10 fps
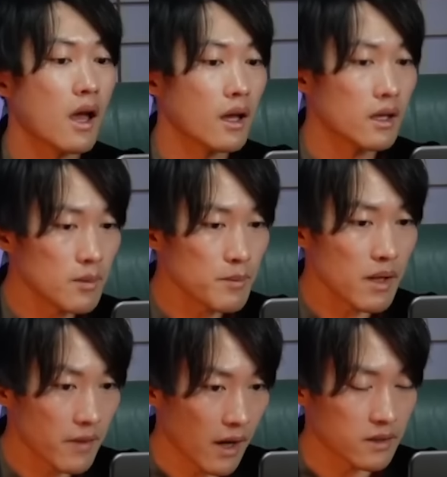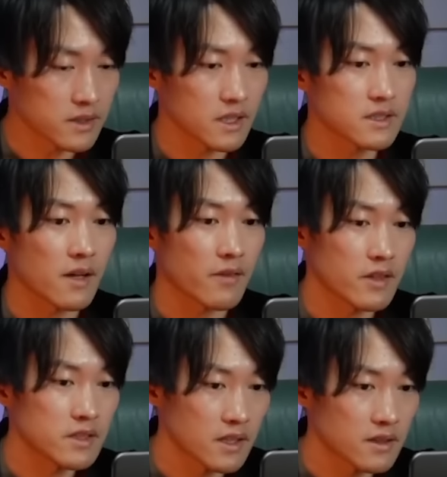Impel Down sits at the
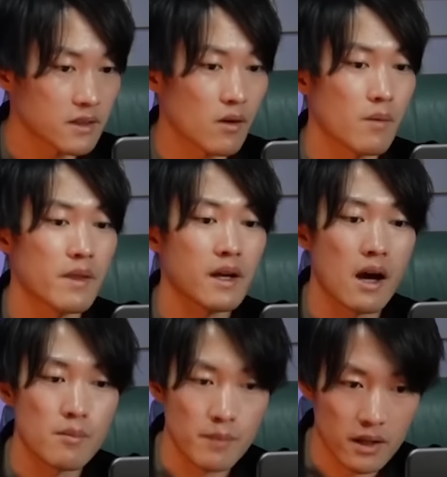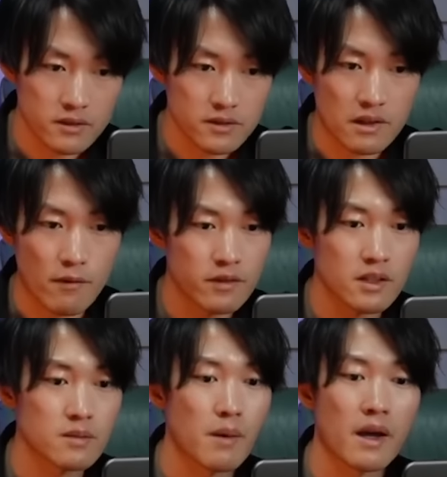center of the calm belt surrounded
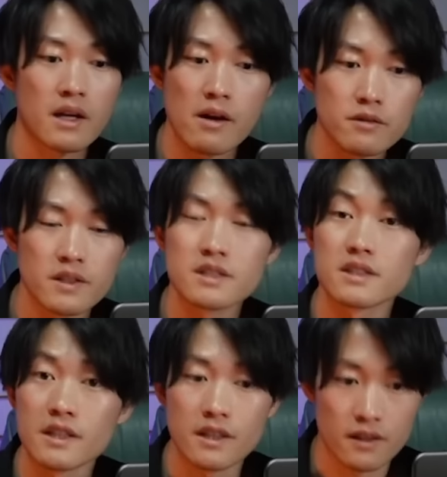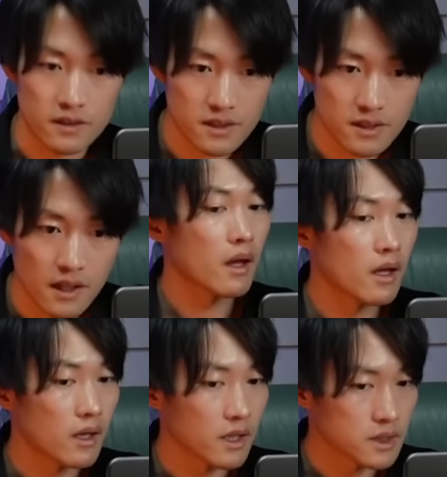by countless sea kings.
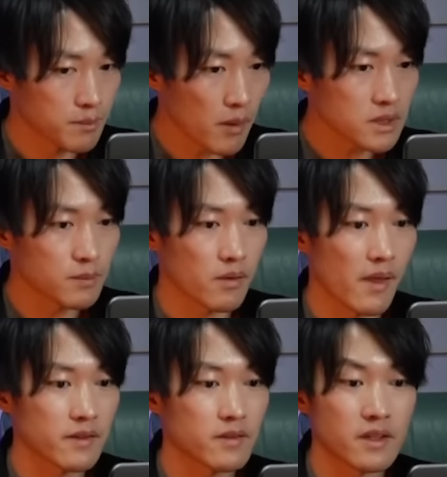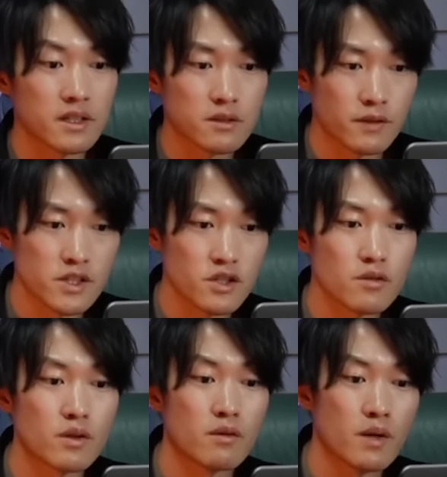It's possible that these creatures
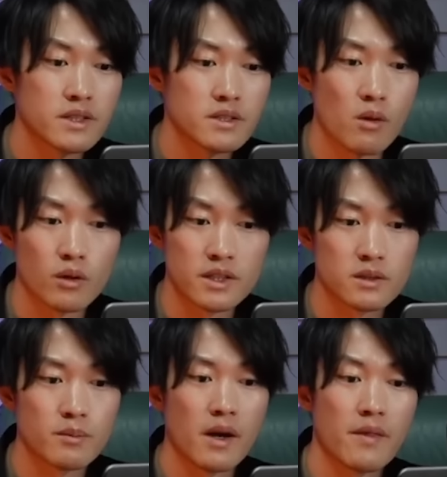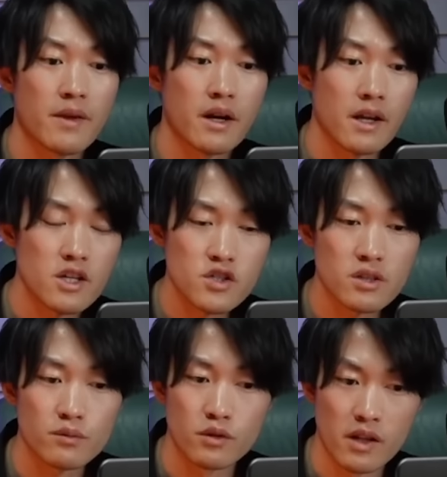were once ordered by their ancient
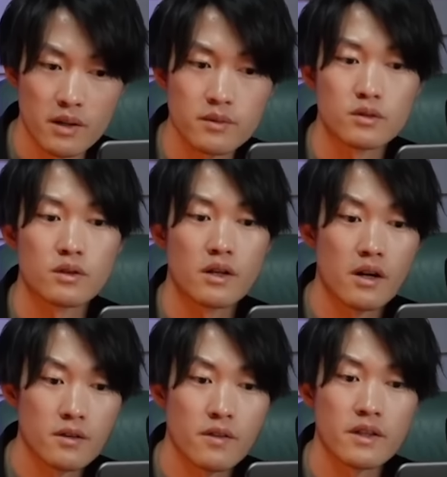ruler to guard this